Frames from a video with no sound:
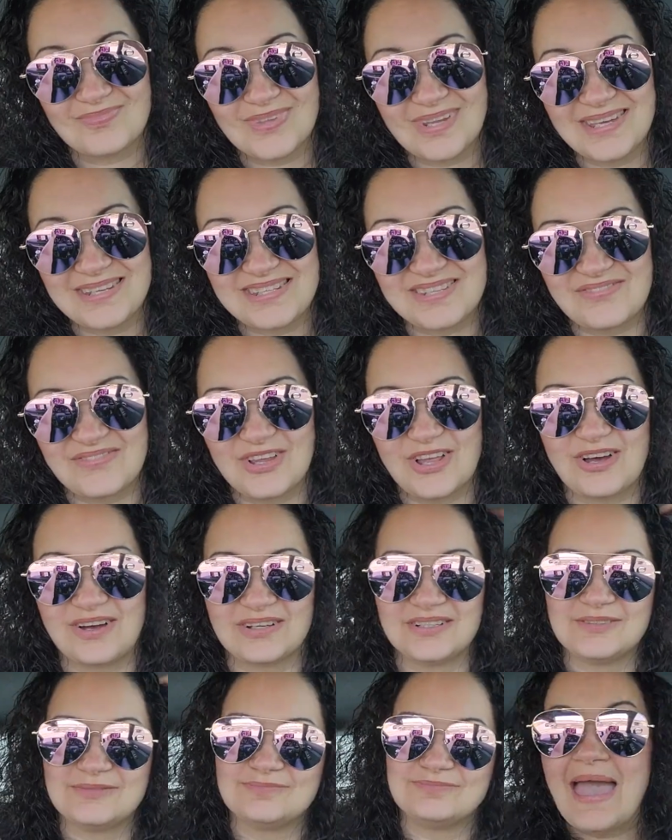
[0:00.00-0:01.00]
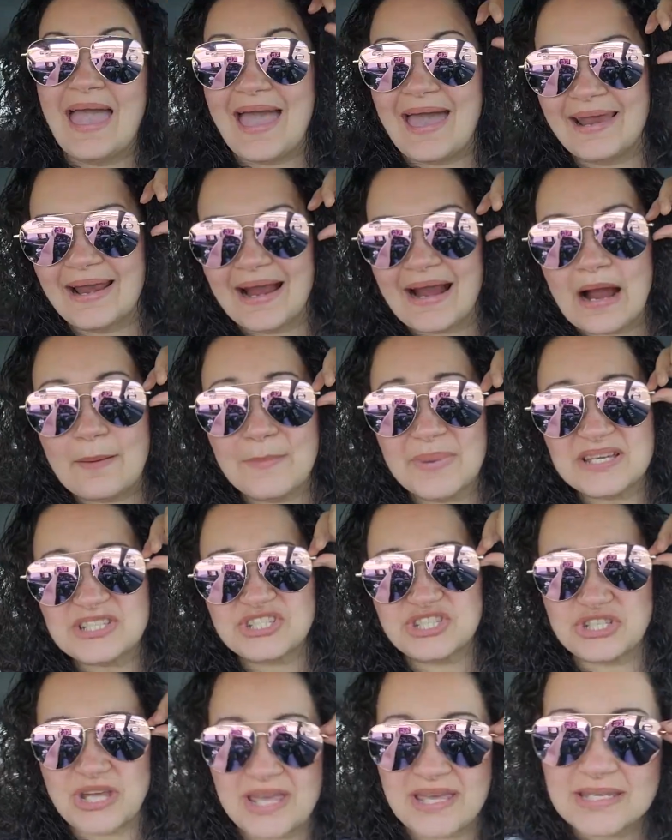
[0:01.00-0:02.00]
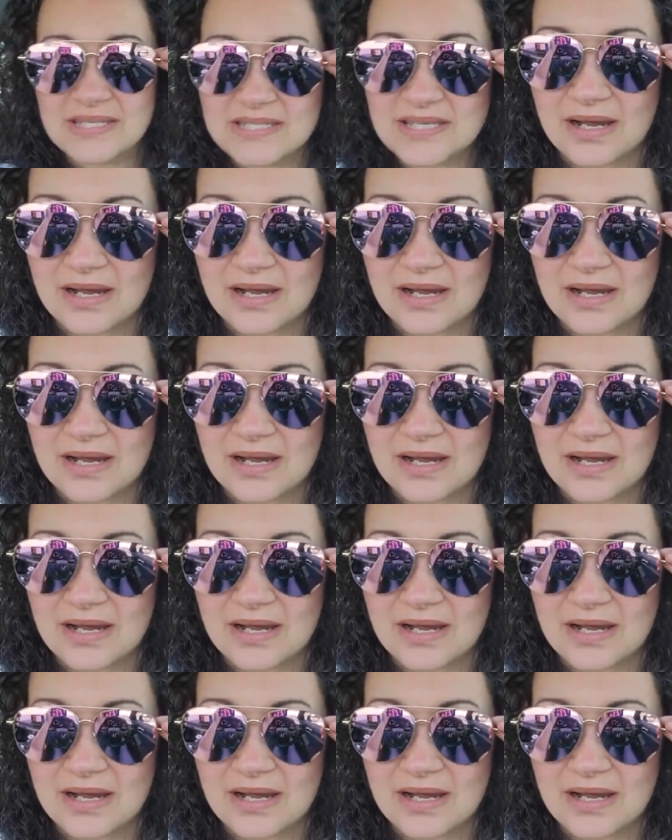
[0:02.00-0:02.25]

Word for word: It's a vlog. And I got my shades